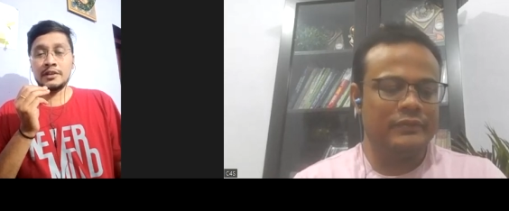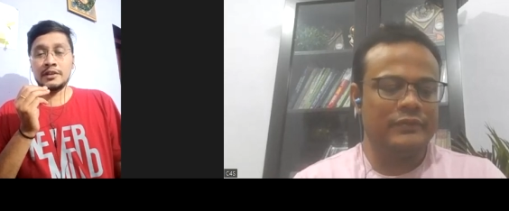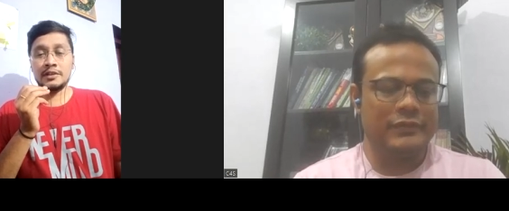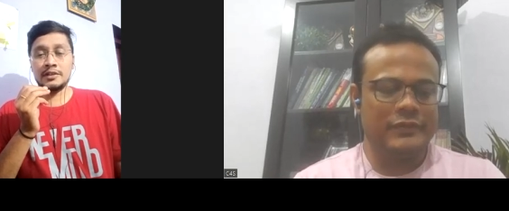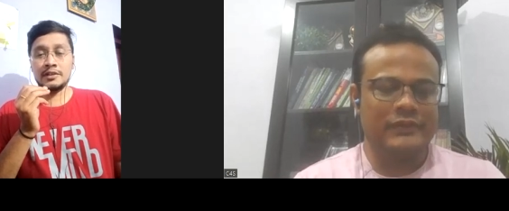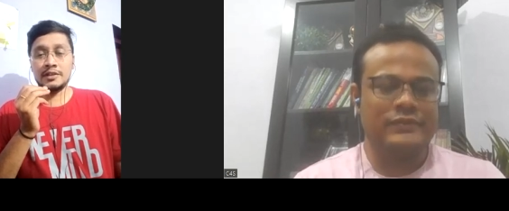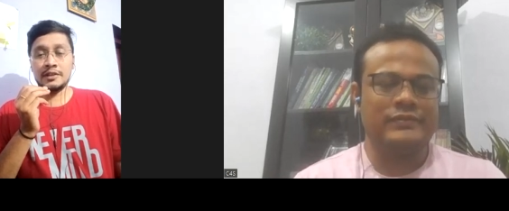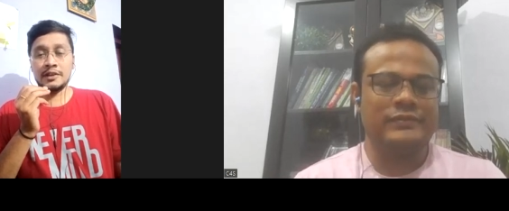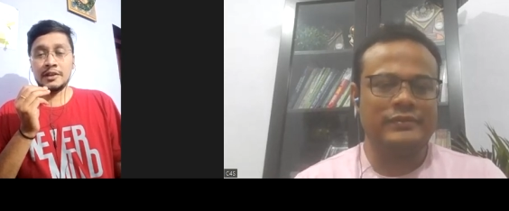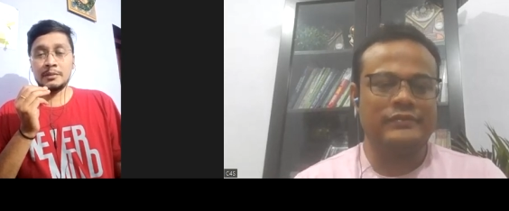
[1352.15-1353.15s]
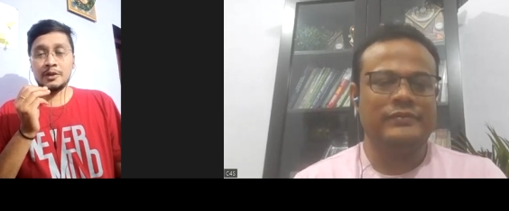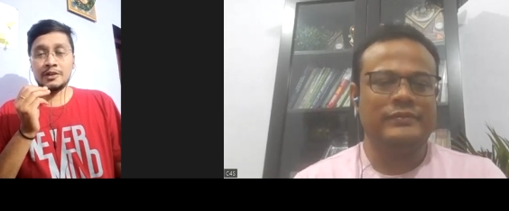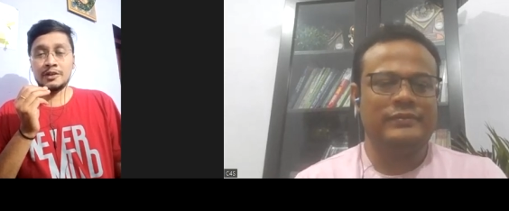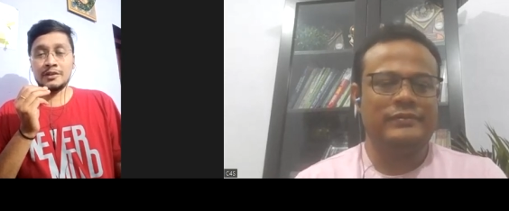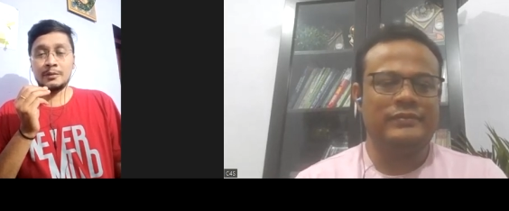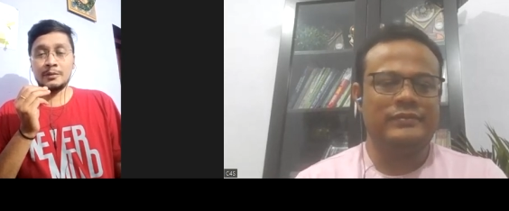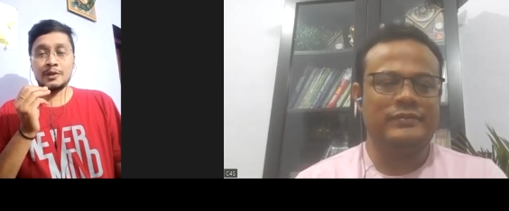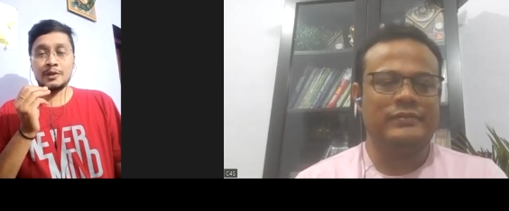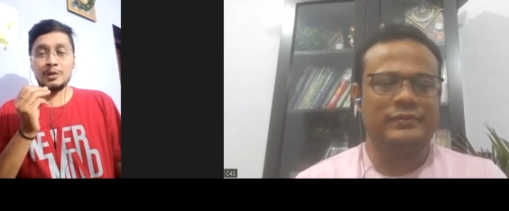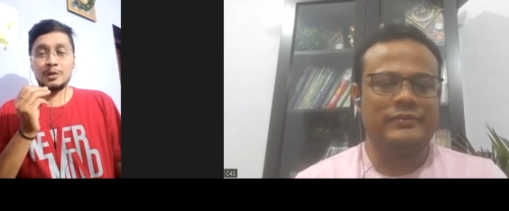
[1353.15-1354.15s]
Speaker 1: this regard because for the
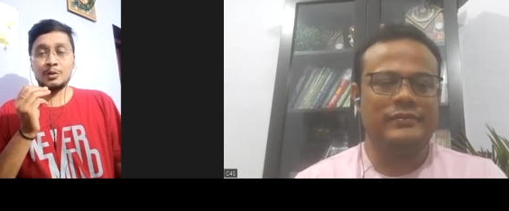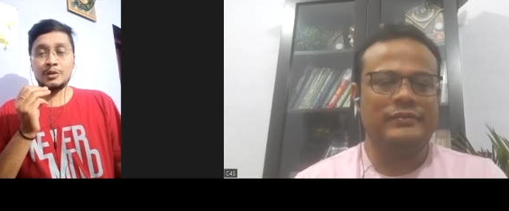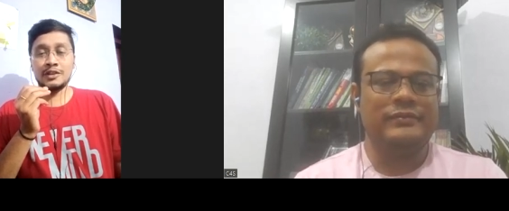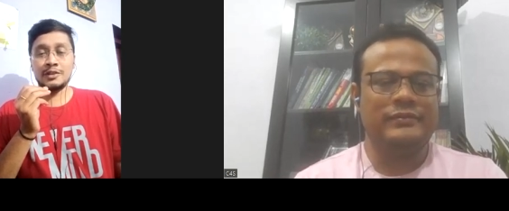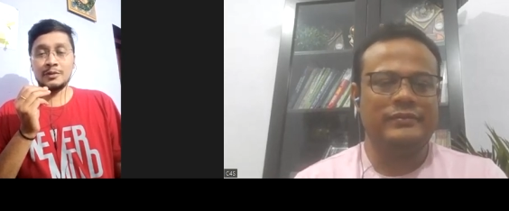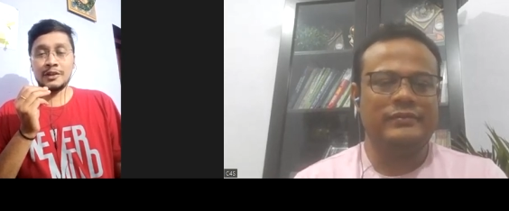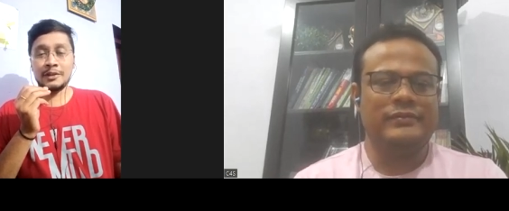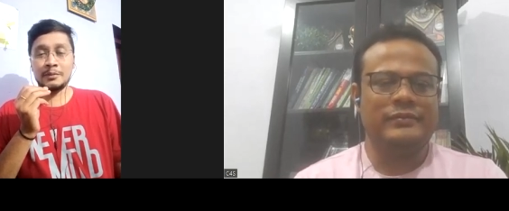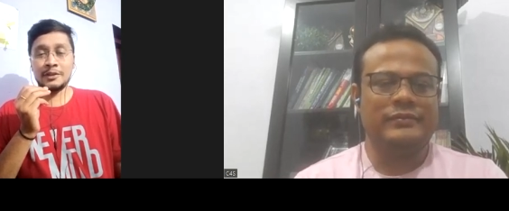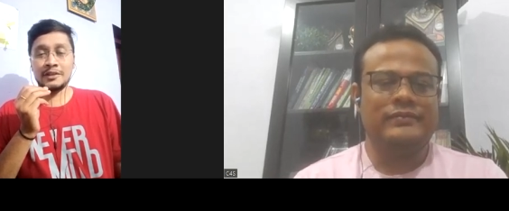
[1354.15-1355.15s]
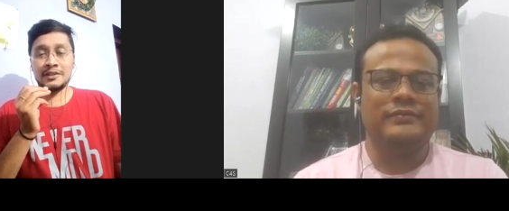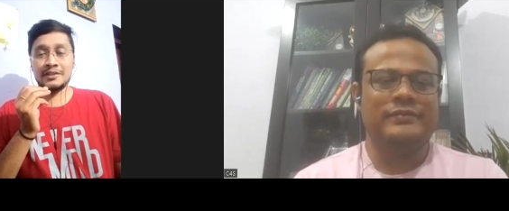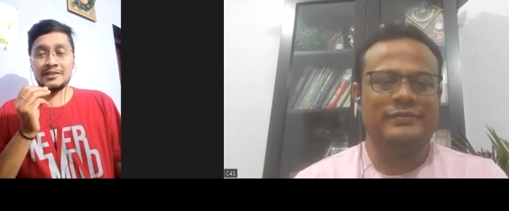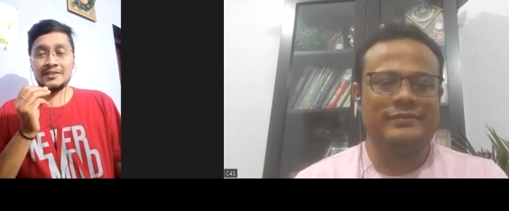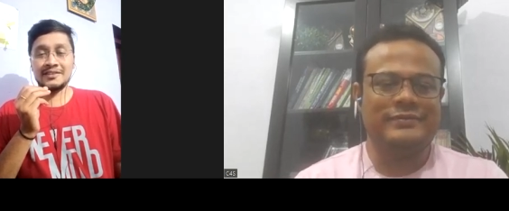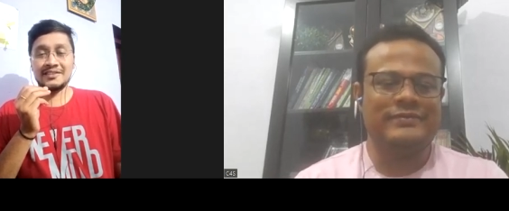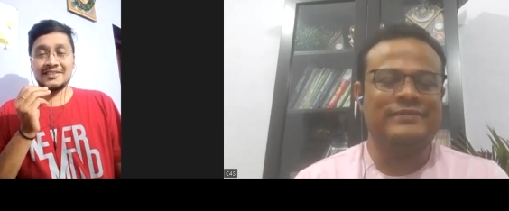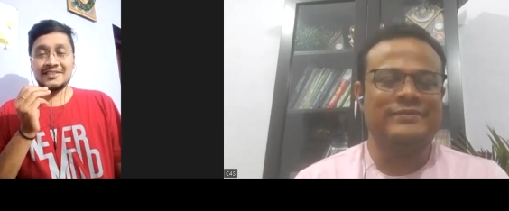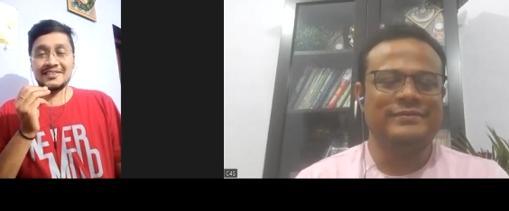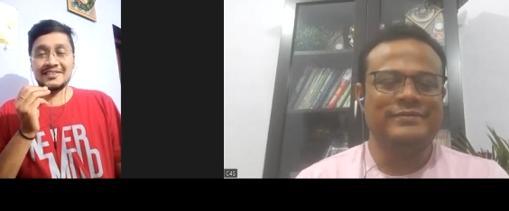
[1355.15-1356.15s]
two years we had mentor
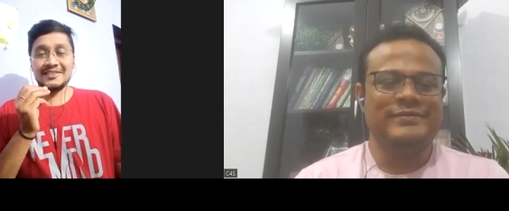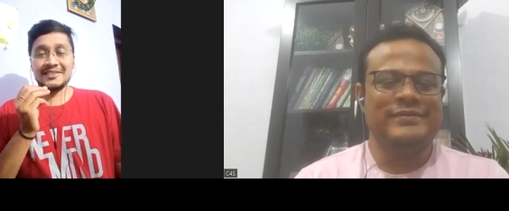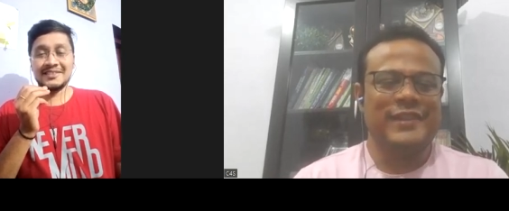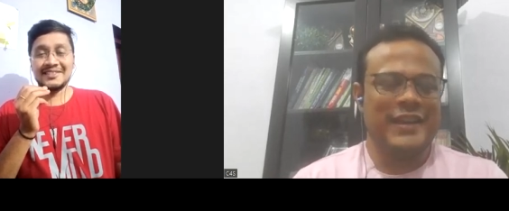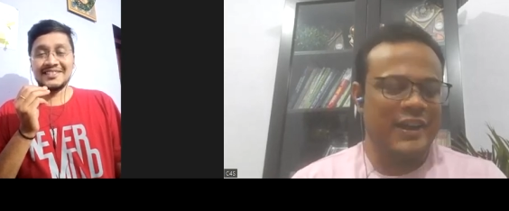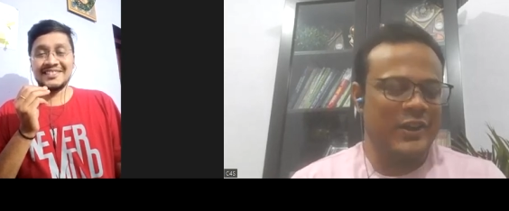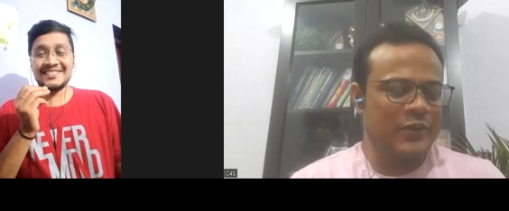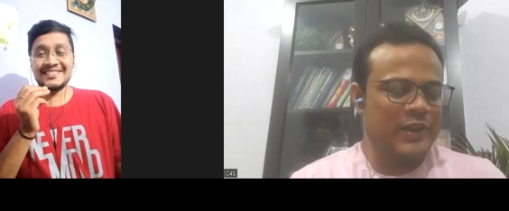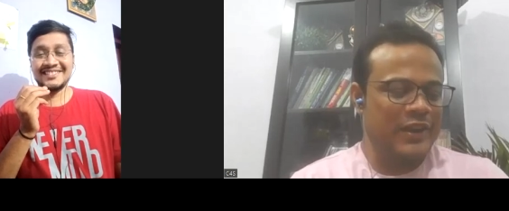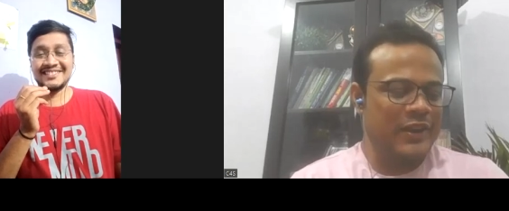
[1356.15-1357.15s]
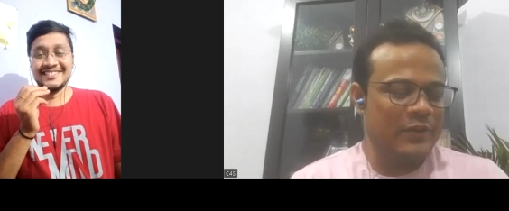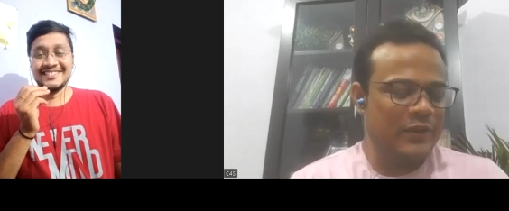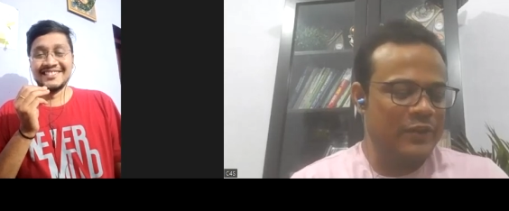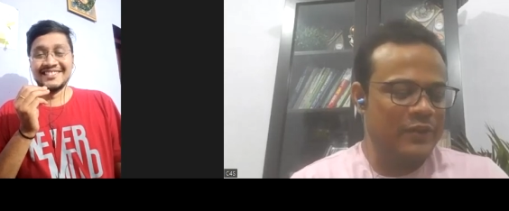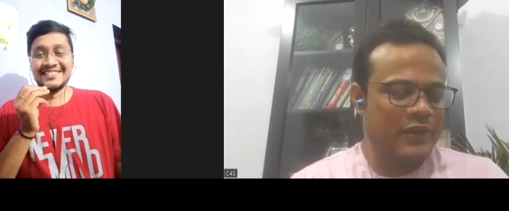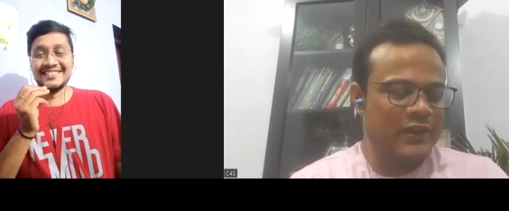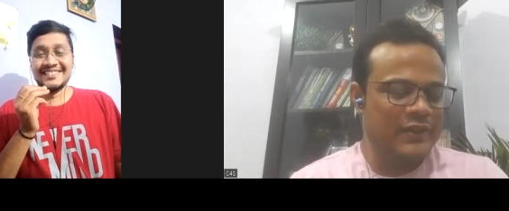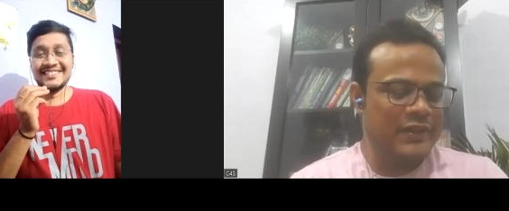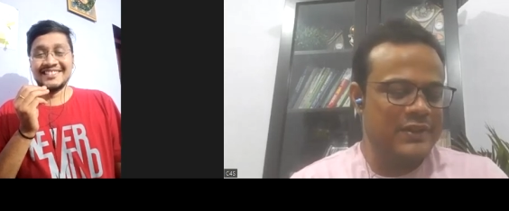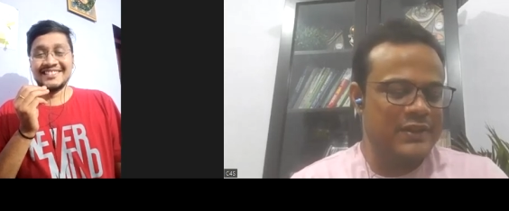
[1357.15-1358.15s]
Speaker 2: thank you thank you pawan for
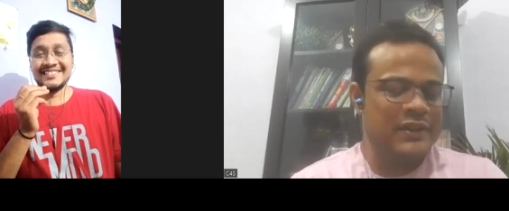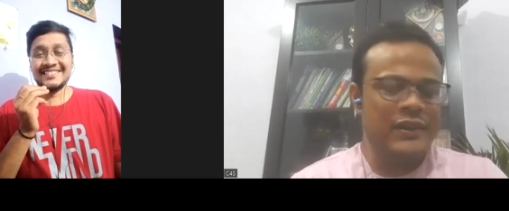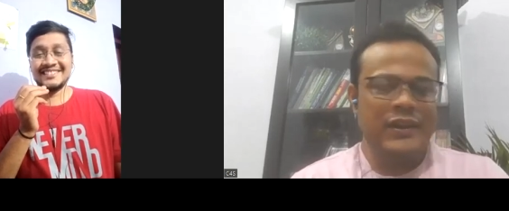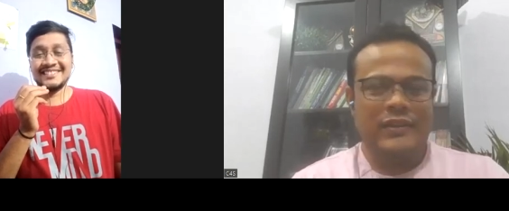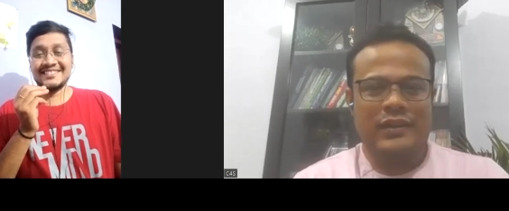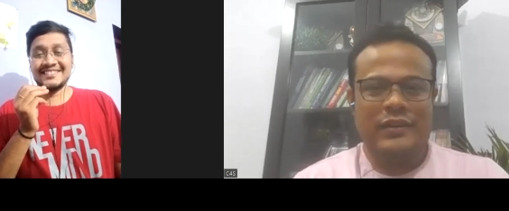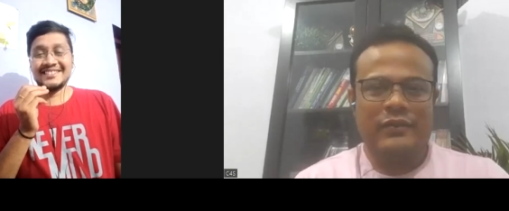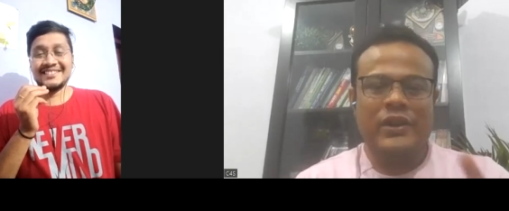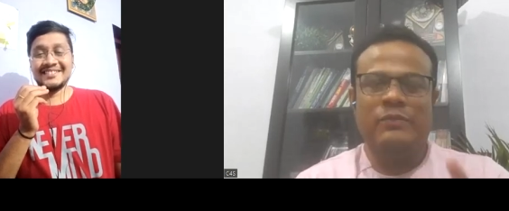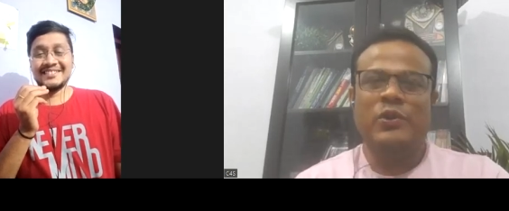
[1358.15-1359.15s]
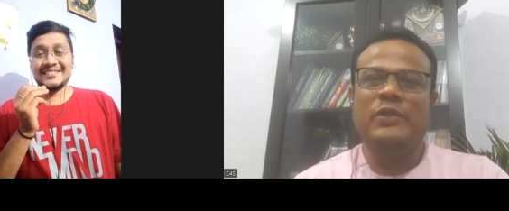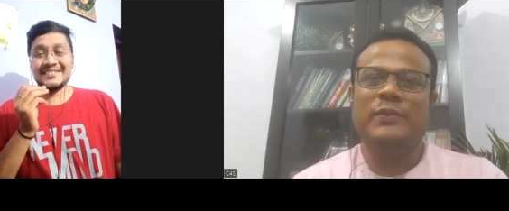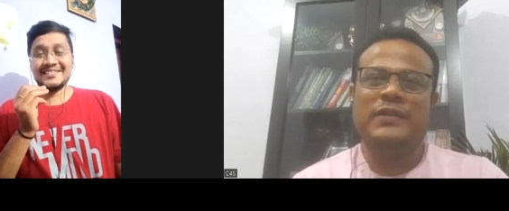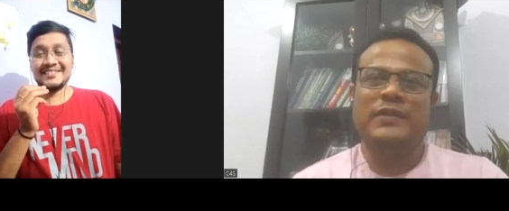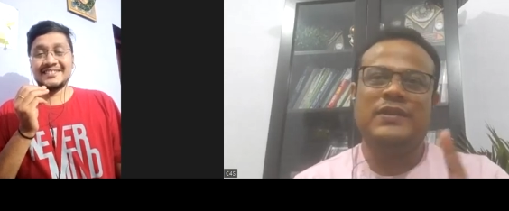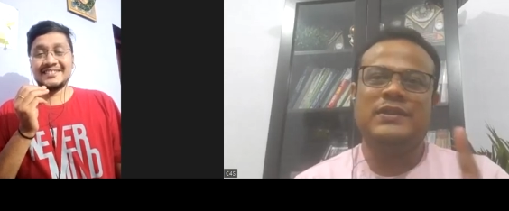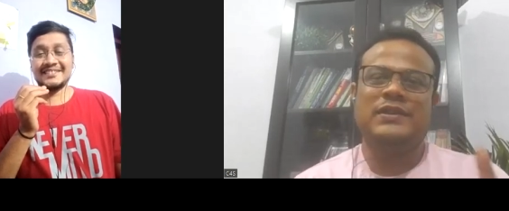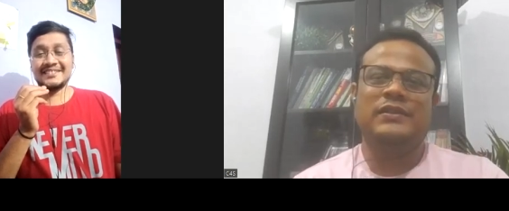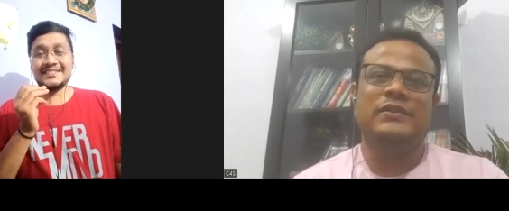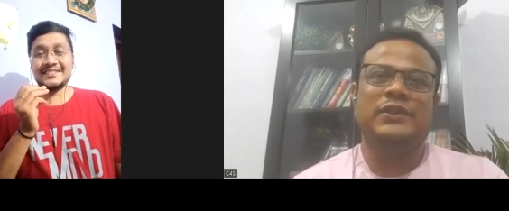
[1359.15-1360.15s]
the gesture see one more message
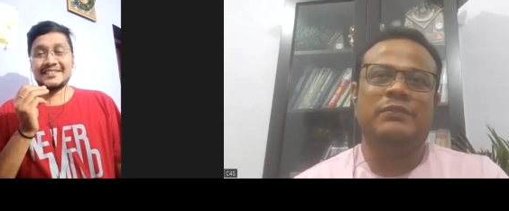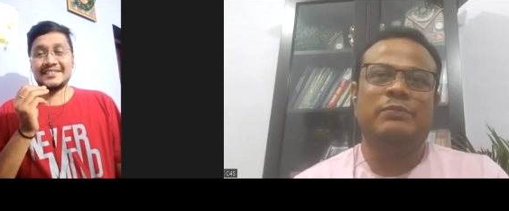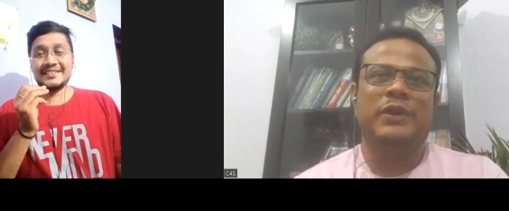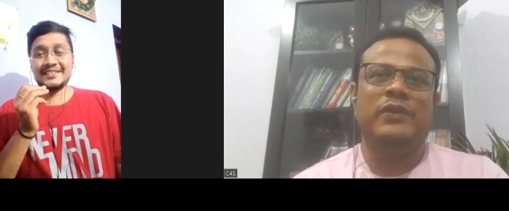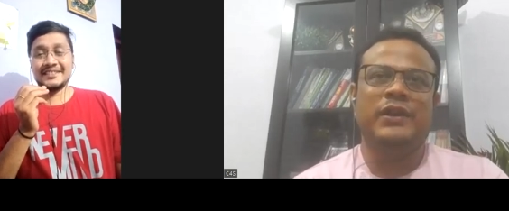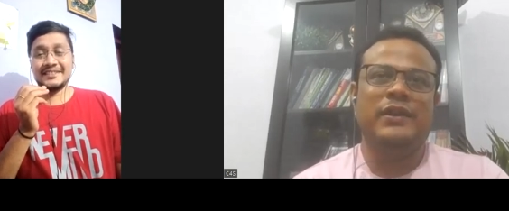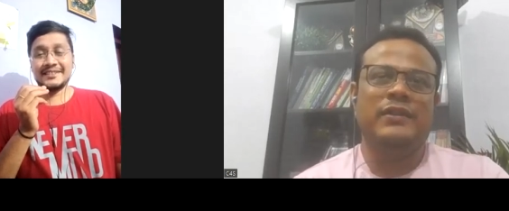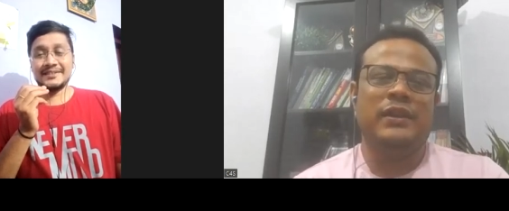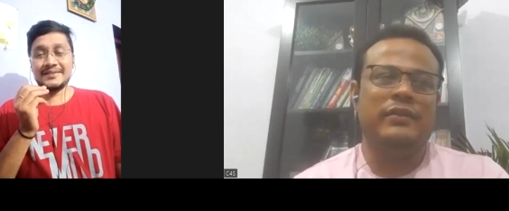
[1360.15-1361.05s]
what pawan has